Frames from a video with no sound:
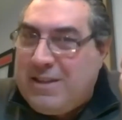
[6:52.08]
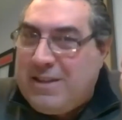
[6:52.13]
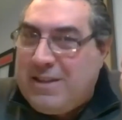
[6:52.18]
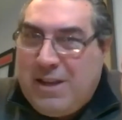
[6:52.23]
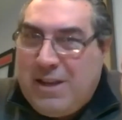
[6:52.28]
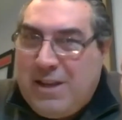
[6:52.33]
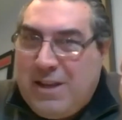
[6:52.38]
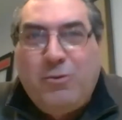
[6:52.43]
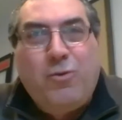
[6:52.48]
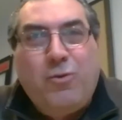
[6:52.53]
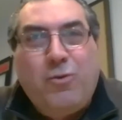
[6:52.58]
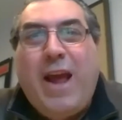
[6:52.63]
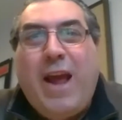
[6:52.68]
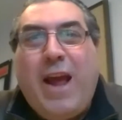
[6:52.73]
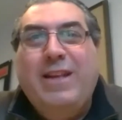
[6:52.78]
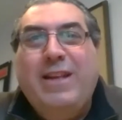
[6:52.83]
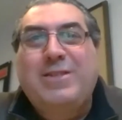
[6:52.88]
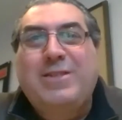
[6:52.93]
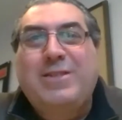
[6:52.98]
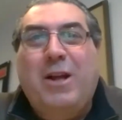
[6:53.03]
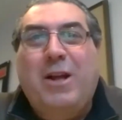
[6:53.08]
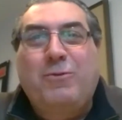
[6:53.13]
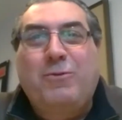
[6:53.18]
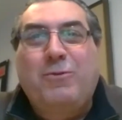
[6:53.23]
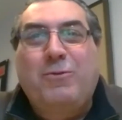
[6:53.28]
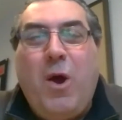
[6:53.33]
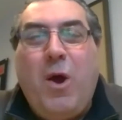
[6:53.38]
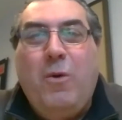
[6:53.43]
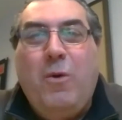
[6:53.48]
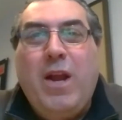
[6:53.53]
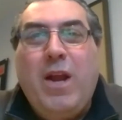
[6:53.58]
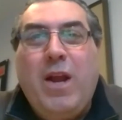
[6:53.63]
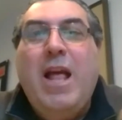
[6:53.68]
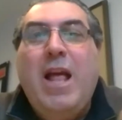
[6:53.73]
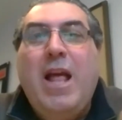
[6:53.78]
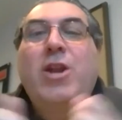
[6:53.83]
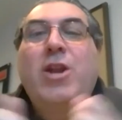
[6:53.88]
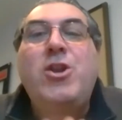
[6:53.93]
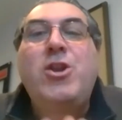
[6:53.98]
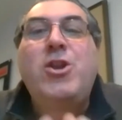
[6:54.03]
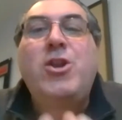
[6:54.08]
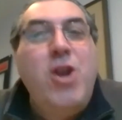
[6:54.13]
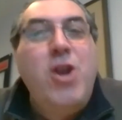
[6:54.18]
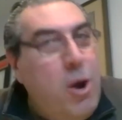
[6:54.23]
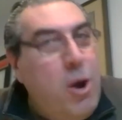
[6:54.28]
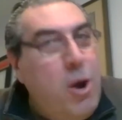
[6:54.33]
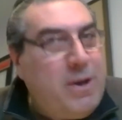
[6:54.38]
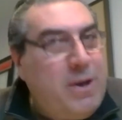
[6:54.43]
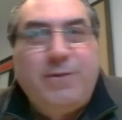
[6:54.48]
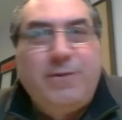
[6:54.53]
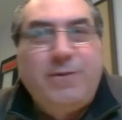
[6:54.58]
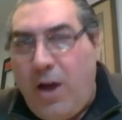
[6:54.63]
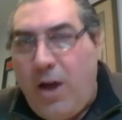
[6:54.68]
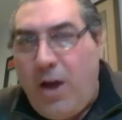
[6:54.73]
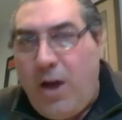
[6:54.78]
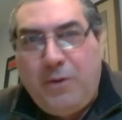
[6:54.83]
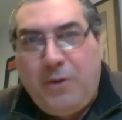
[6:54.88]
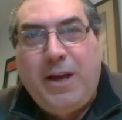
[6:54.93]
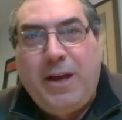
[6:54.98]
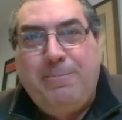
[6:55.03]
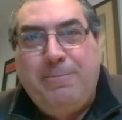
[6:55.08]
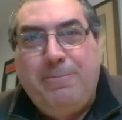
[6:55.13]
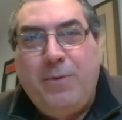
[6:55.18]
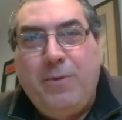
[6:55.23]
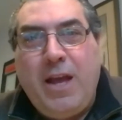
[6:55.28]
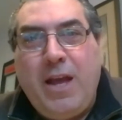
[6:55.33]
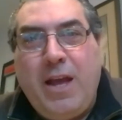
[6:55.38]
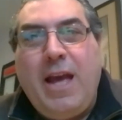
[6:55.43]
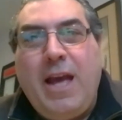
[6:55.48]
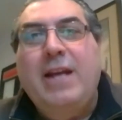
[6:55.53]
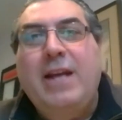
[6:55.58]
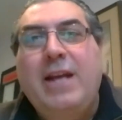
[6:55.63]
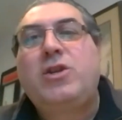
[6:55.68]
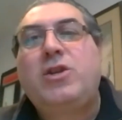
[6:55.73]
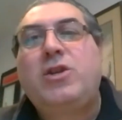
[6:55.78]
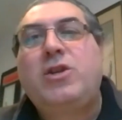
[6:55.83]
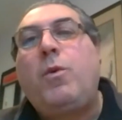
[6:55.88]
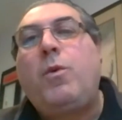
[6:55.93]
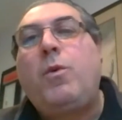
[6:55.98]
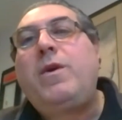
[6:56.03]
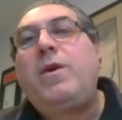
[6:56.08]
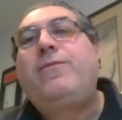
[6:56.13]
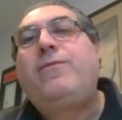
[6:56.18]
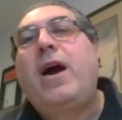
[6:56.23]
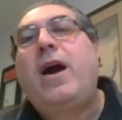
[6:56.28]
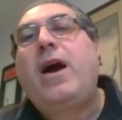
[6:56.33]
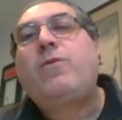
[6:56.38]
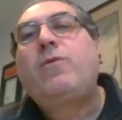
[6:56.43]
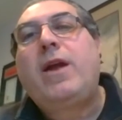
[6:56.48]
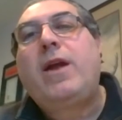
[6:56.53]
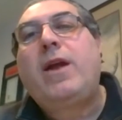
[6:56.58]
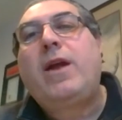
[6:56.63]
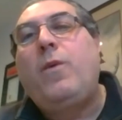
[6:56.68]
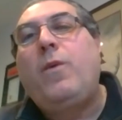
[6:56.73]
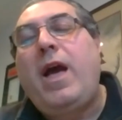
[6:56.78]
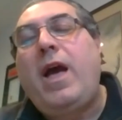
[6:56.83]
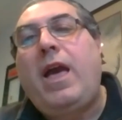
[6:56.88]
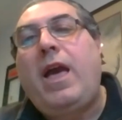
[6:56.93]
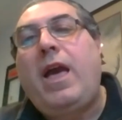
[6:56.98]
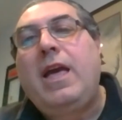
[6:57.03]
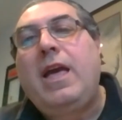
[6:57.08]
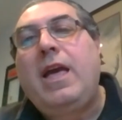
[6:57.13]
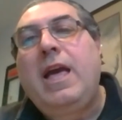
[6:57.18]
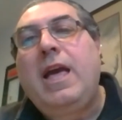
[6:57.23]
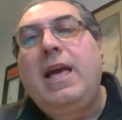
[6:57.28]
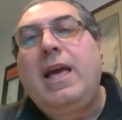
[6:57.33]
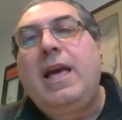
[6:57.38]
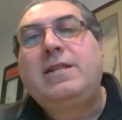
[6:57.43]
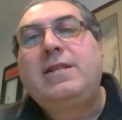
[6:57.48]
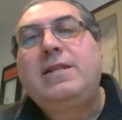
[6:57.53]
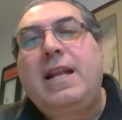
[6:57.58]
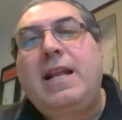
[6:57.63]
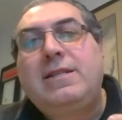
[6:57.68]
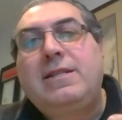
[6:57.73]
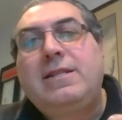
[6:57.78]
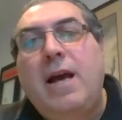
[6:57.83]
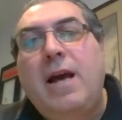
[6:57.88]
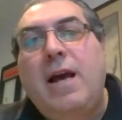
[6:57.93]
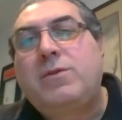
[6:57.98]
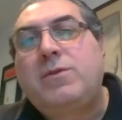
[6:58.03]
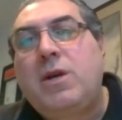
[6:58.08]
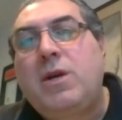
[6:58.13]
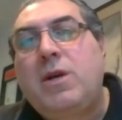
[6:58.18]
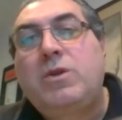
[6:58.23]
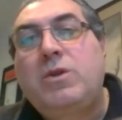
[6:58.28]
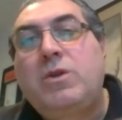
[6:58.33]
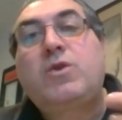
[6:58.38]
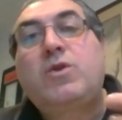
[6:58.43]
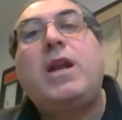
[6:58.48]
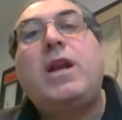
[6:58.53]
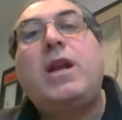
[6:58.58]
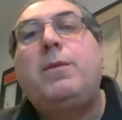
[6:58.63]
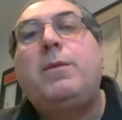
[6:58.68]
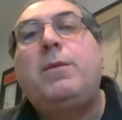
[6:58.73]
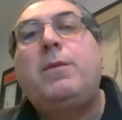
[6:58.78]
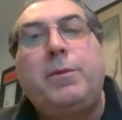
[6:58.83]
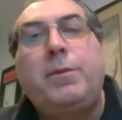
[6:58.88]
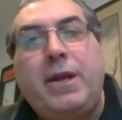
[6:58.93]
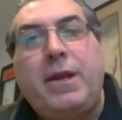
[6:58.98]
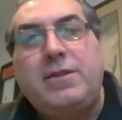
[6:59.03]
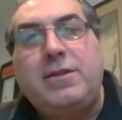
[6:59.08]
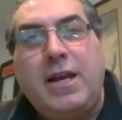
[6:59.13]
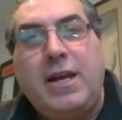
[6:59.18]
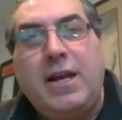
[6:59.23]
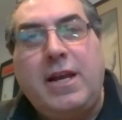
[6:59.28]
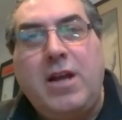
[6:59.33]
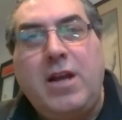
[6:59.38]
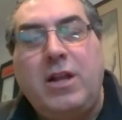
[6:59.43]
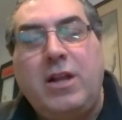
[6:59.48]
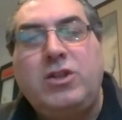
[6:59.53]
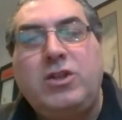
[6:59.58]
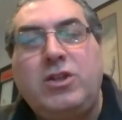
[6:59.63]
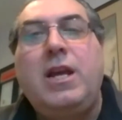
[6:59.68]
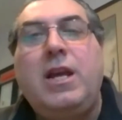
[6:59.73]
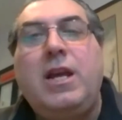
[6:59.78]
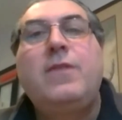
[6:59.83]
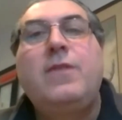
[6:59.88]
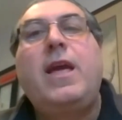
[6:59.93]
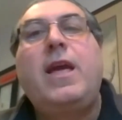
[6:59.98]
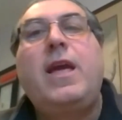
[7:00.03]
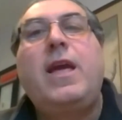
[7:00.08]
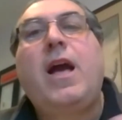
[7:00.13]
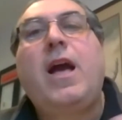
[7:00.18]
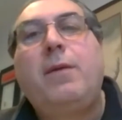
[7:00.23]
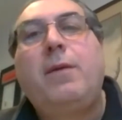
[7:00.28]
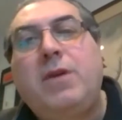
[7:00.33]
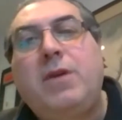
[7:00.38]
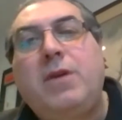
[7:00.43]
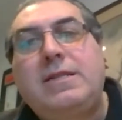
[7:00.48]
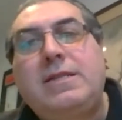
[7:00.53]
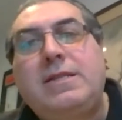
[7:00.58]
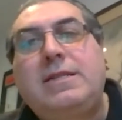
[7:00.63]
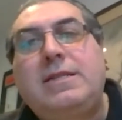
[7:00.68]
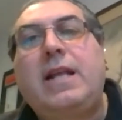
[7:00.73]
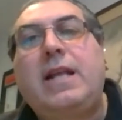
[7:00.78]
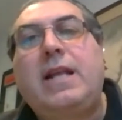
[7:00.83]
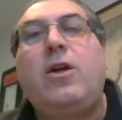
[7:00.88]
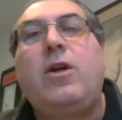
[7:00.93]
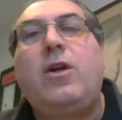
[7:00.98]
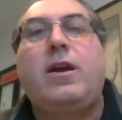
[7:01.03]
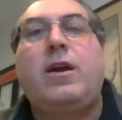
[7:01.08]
great consultant wrote, nobody's following it. And so what we find right away is anytime someone's trying to implement technology, they come to us and say, look,